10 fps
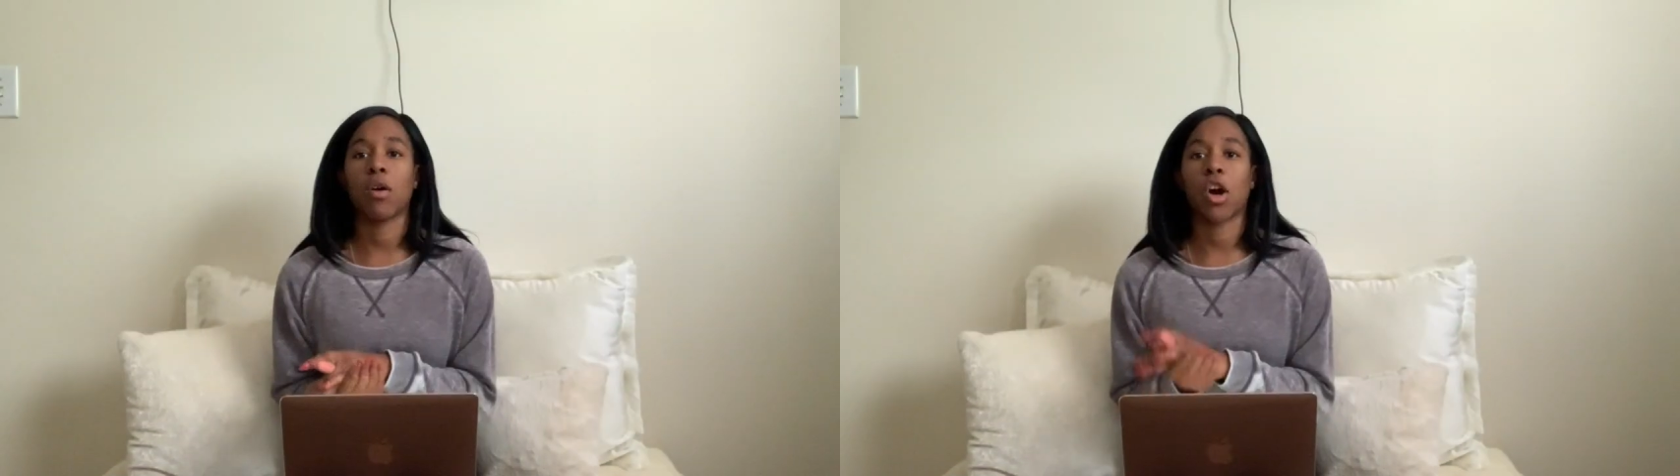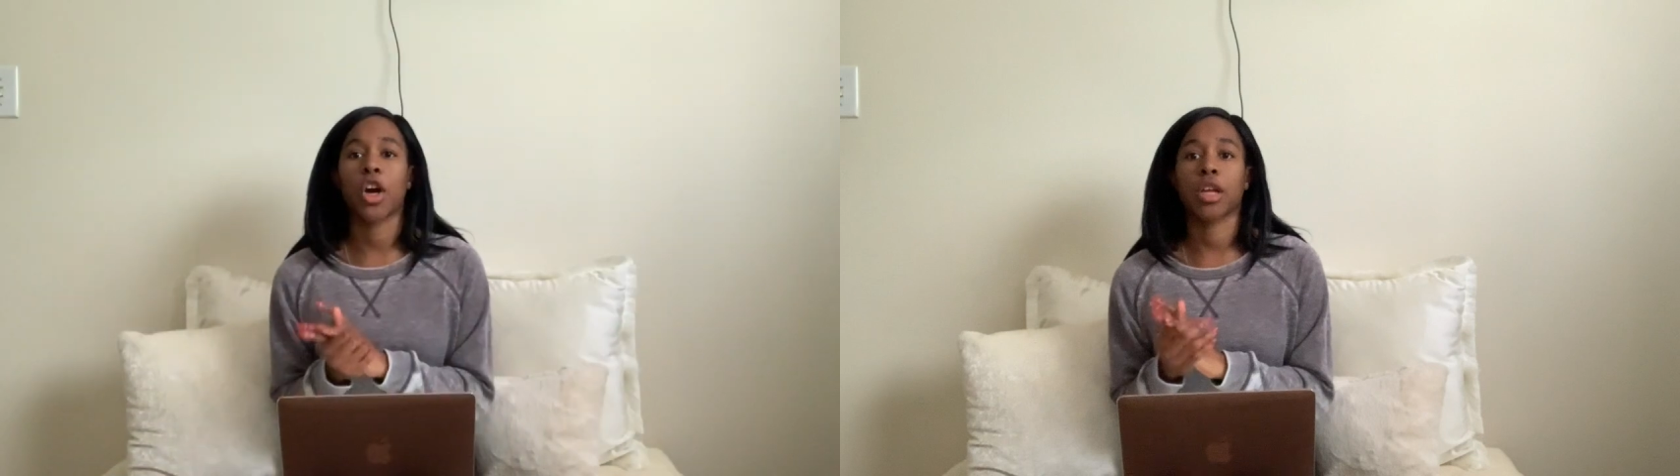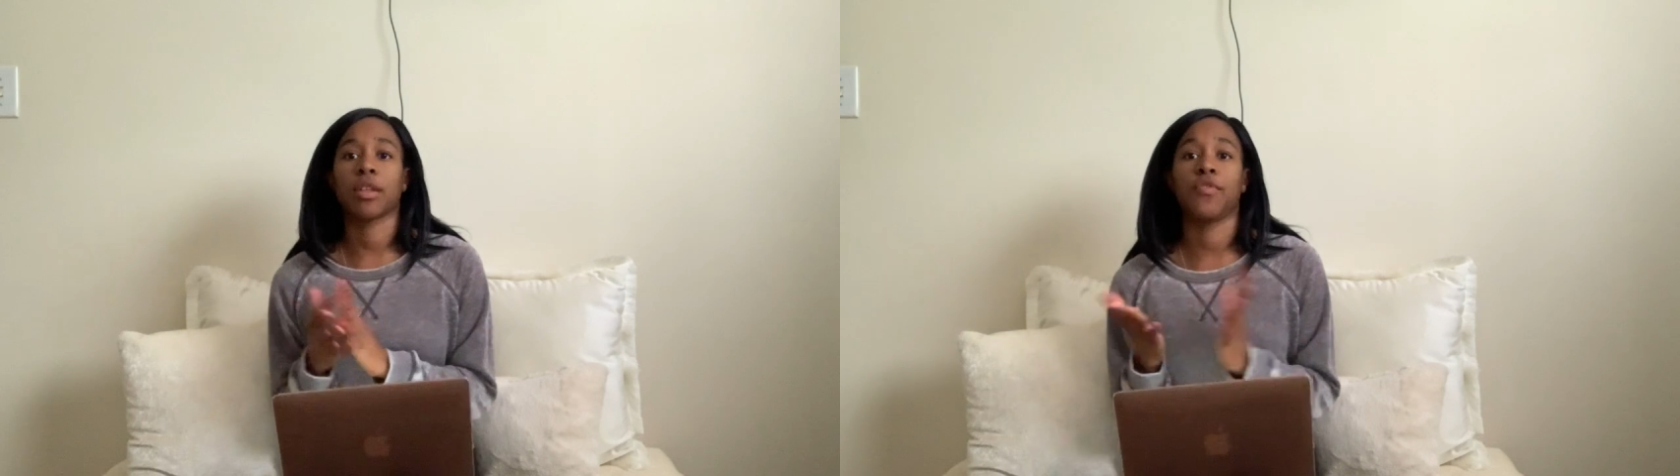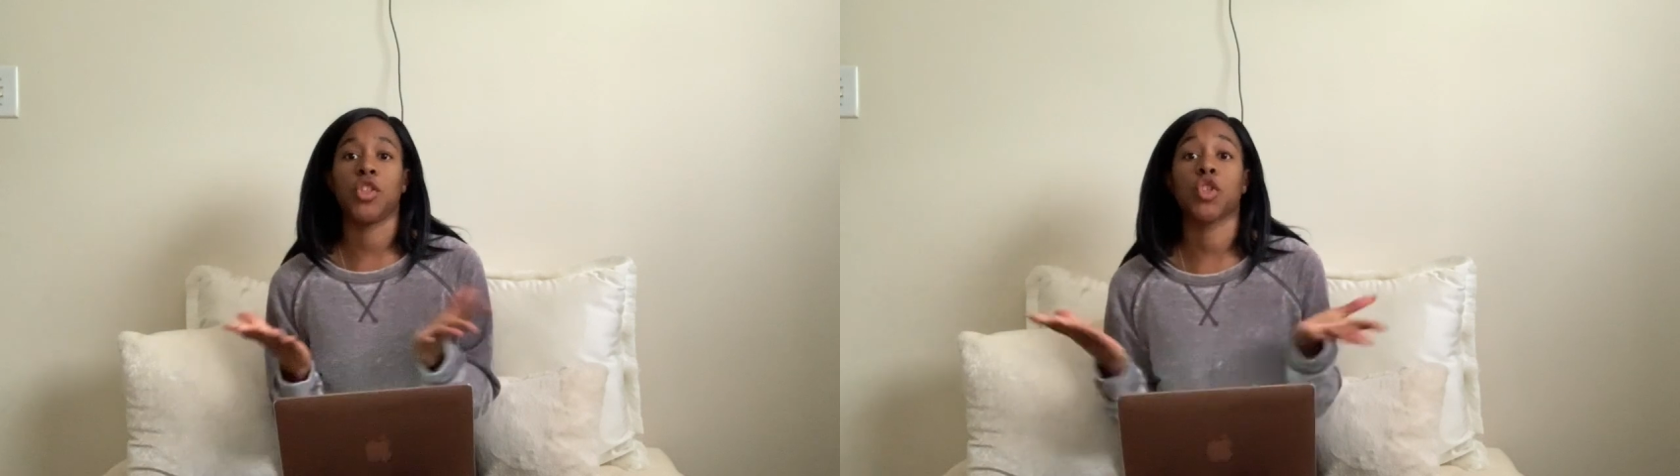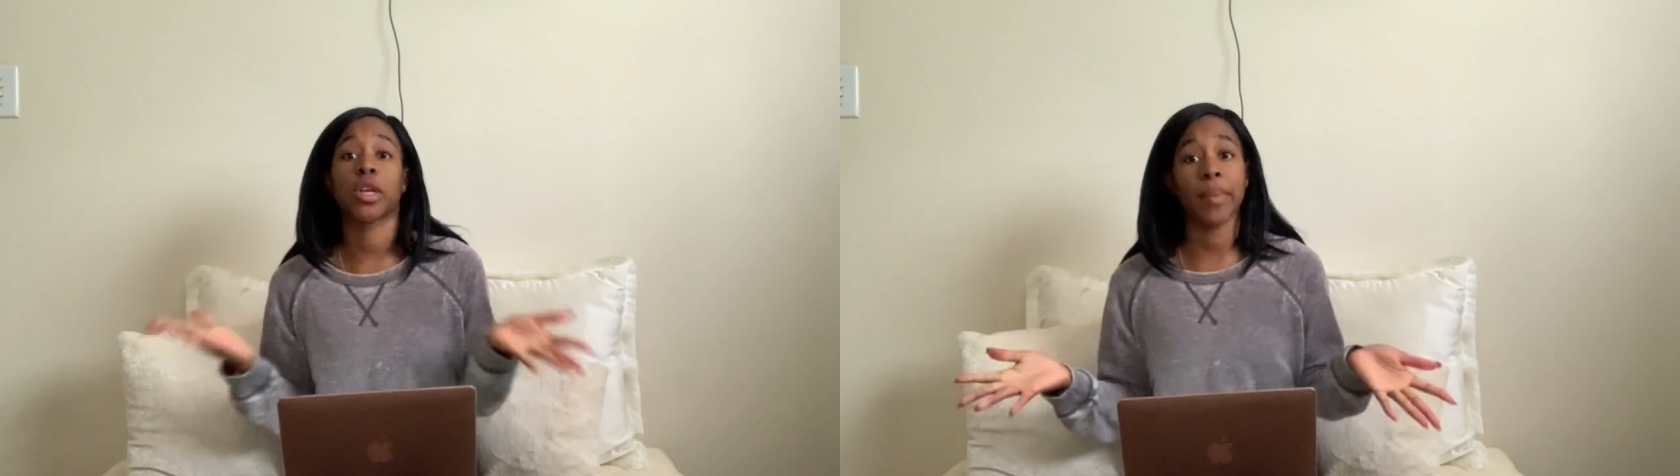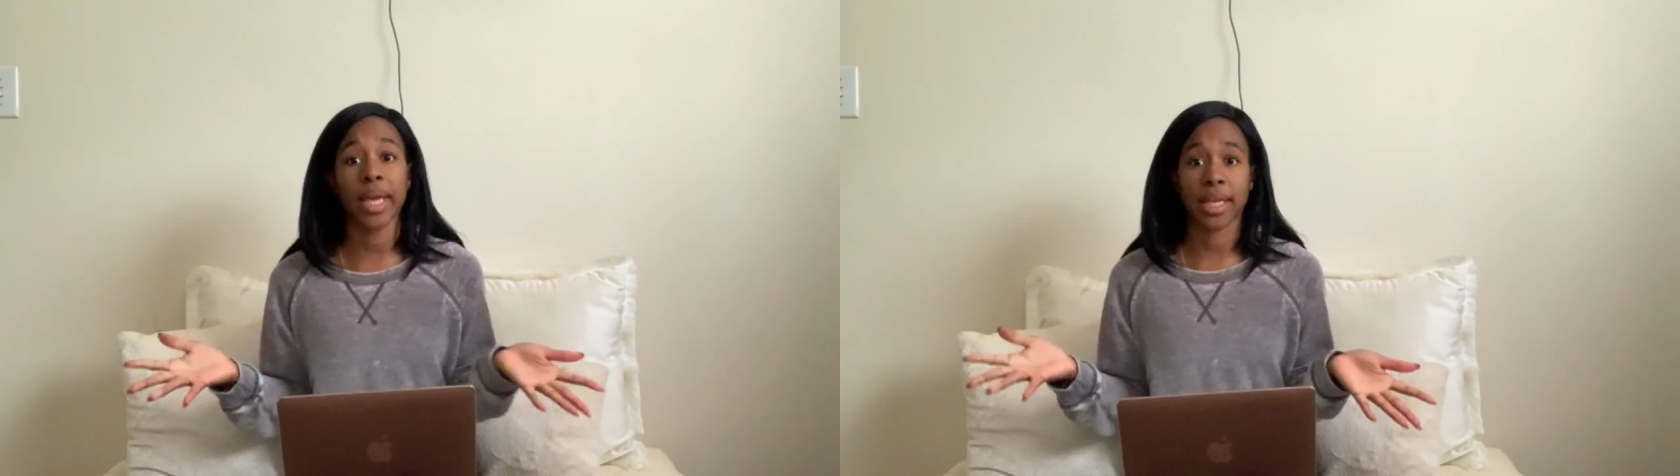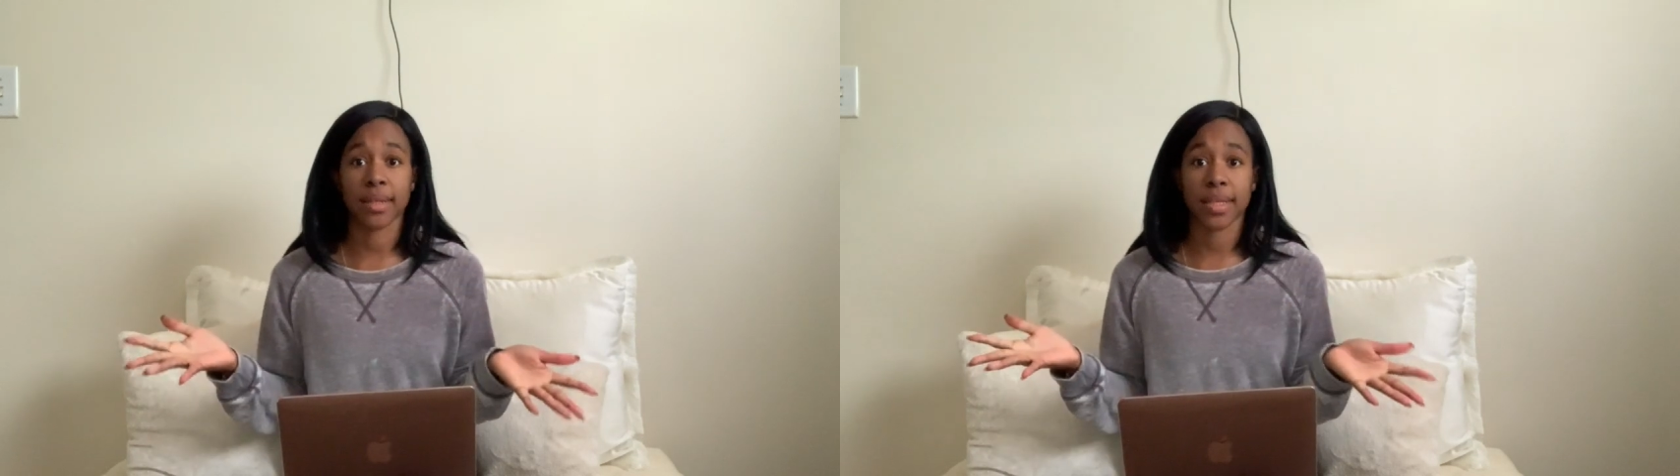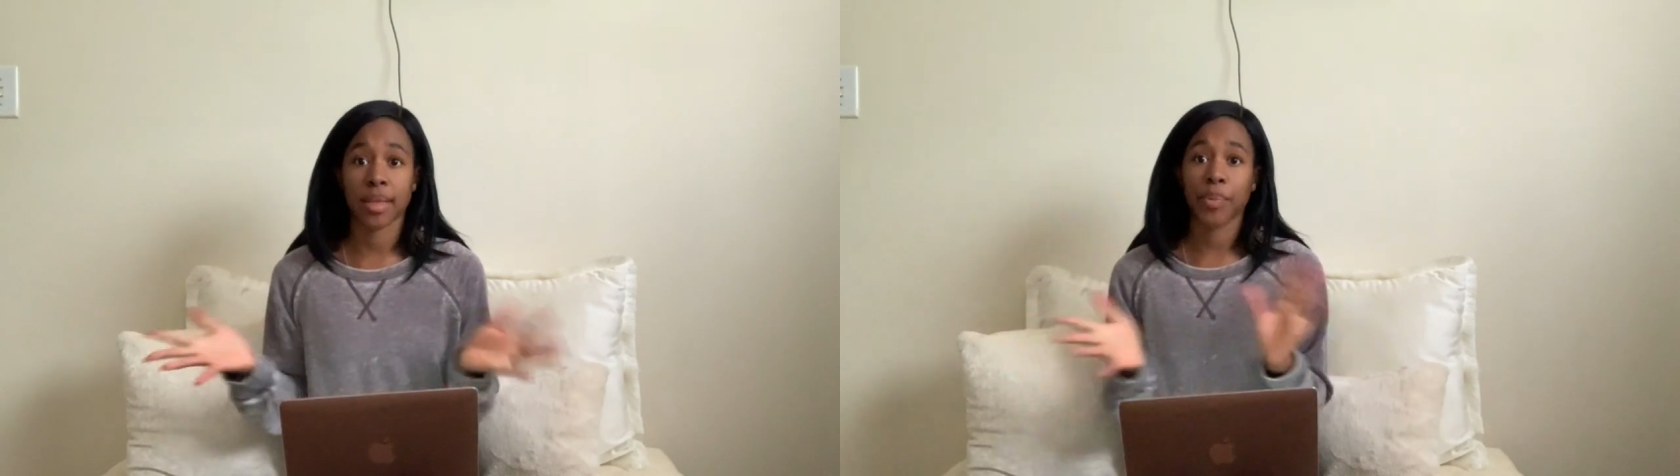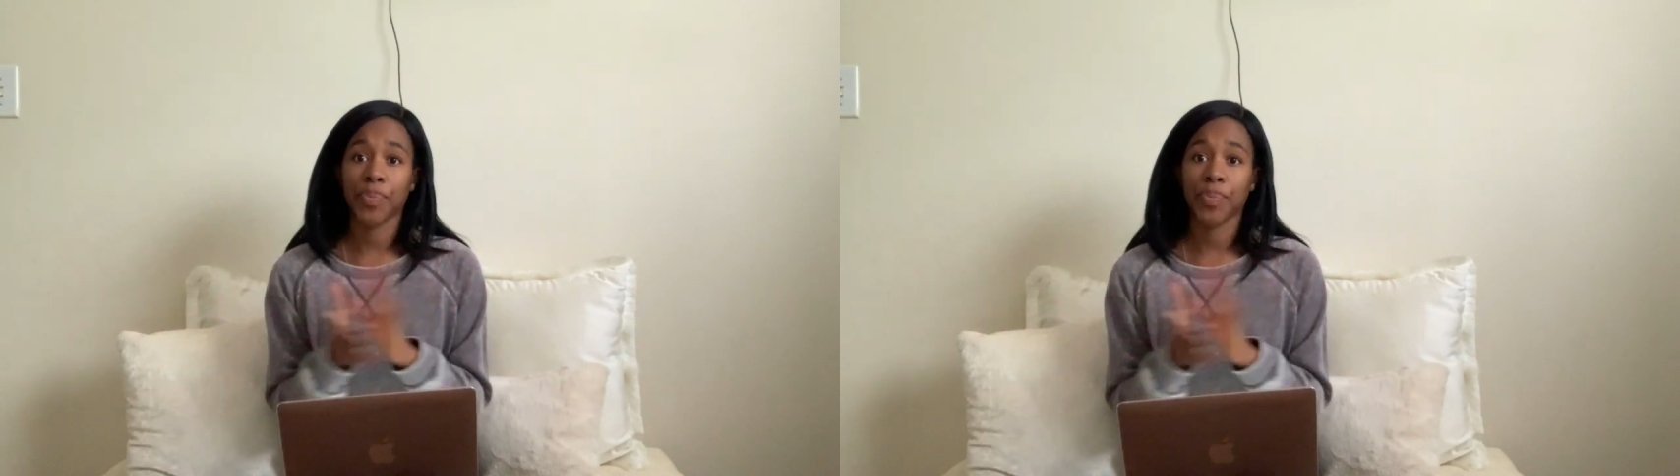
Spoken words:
are the feature commands.